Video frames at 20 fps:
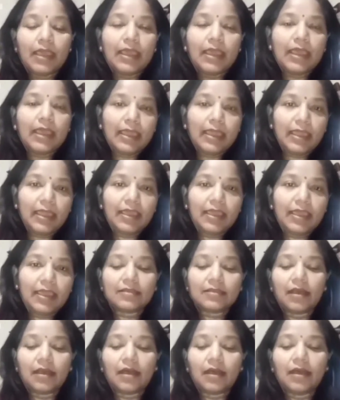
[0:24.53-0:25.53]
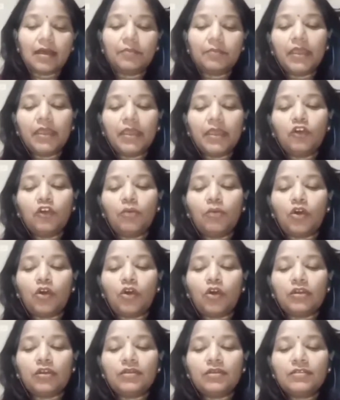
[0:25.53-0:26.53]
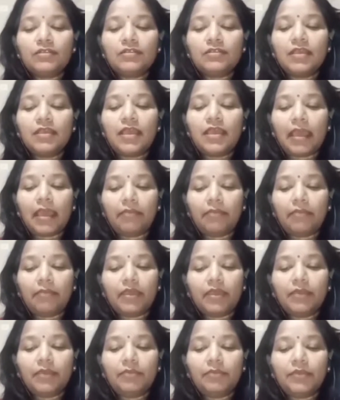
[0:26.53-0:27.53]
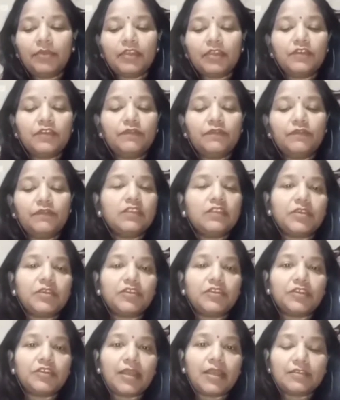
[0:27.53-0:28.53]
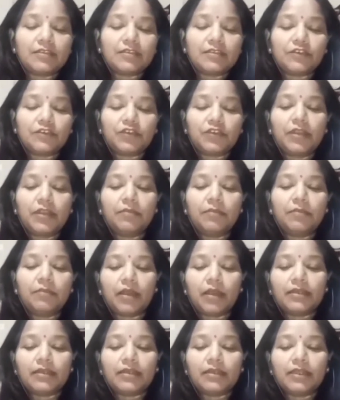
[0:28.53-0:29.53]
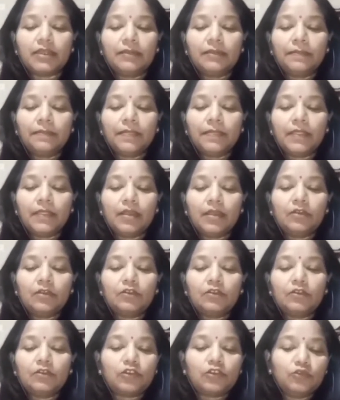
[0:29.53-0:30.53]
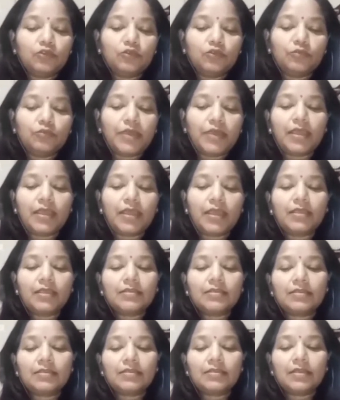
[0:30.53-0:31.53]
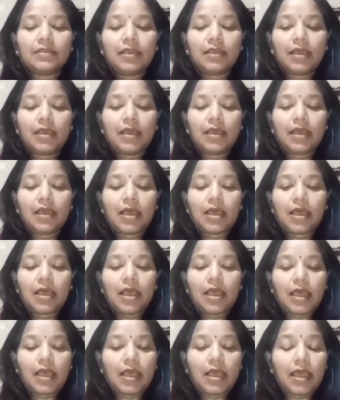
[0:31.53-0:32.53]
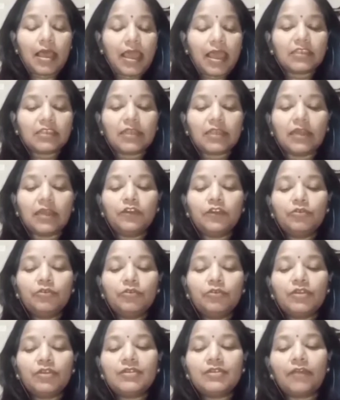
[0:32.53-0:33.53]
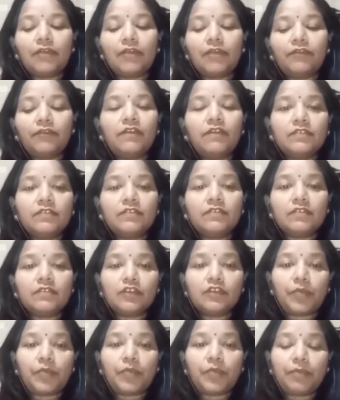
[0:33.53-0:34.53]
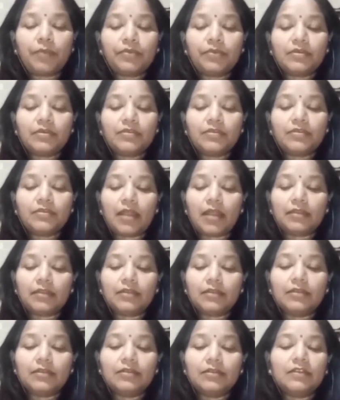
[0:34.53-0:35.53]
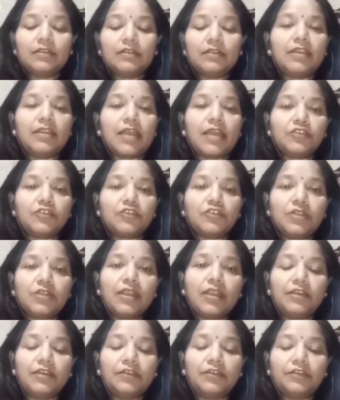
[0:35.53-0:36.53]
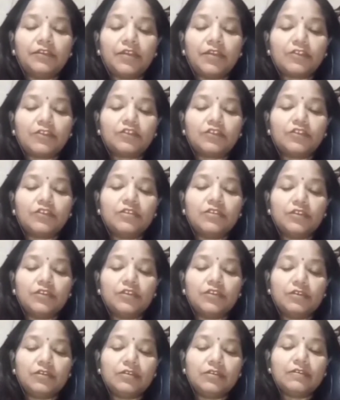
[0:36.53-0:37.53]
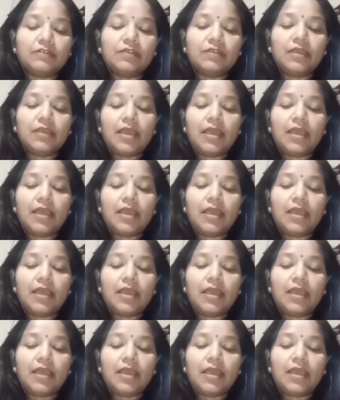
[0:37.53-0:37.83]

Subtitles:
He is a BCom honors, MBA, PhD with specialization in marketing. Dr. Dubey has contributed several research papers, articles in national and international journals,